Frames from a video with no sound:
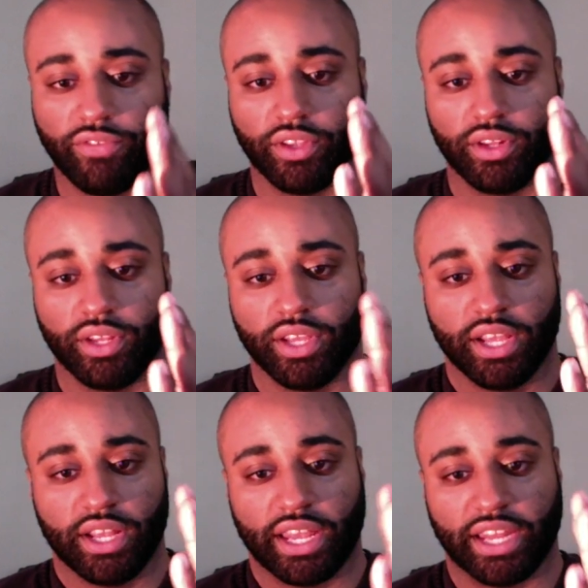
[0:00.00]
it,
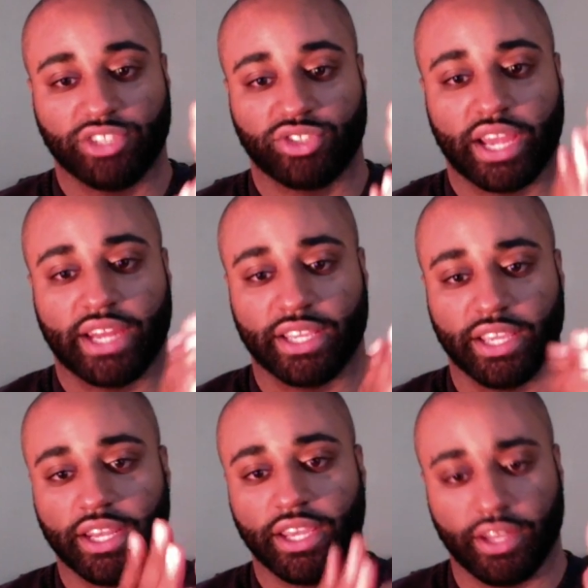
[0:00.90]
like they trying to
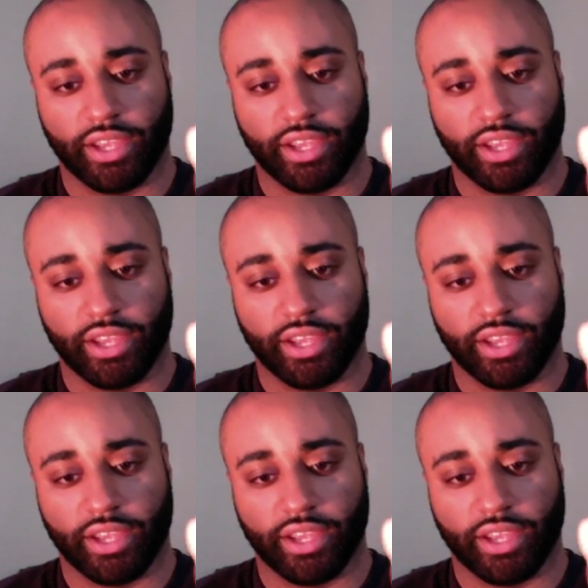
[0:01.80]
get in.